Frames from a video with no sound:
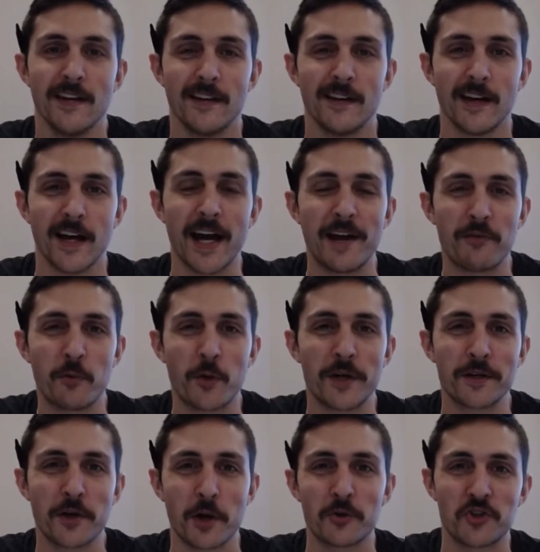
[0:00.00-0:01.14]
Hi everyone,
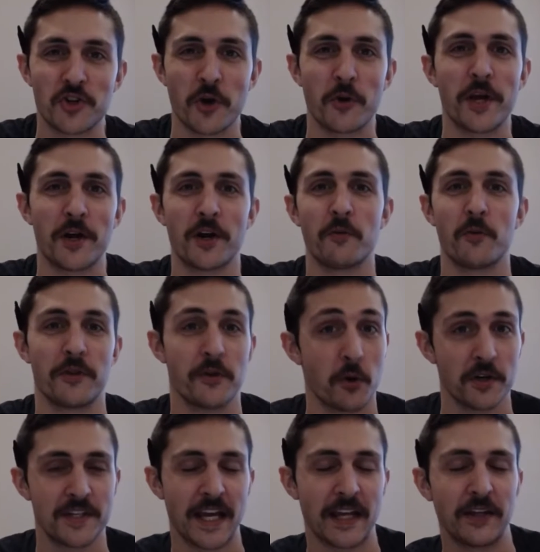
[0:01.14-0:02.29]
Coach Joe here with your
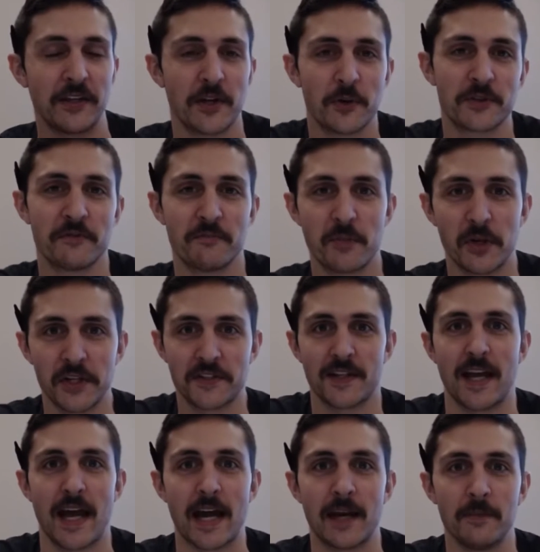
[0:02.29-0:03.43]
daily dose of Bullets
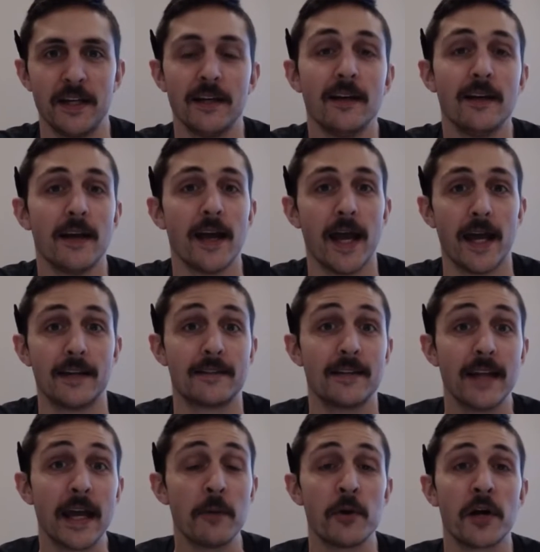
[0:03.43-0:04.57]
Academy, and
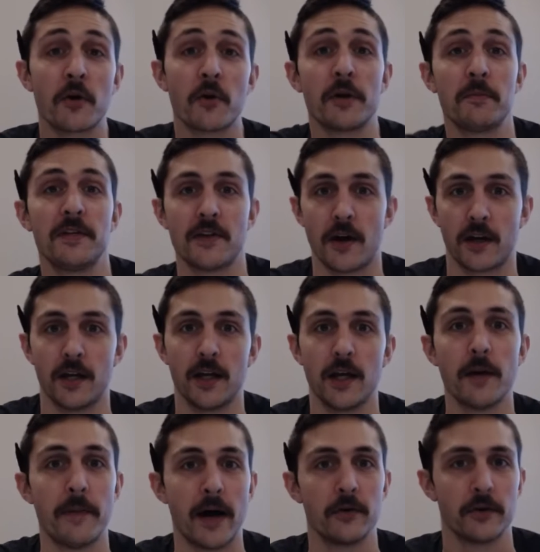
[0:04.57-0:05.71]
today we are going to be talking
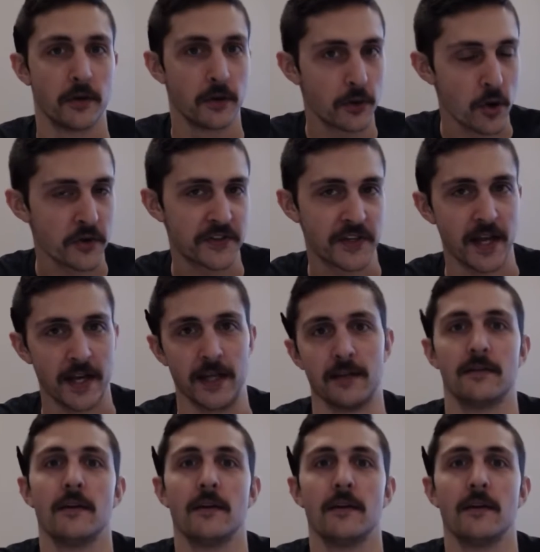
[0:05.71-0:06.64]
about goal setting.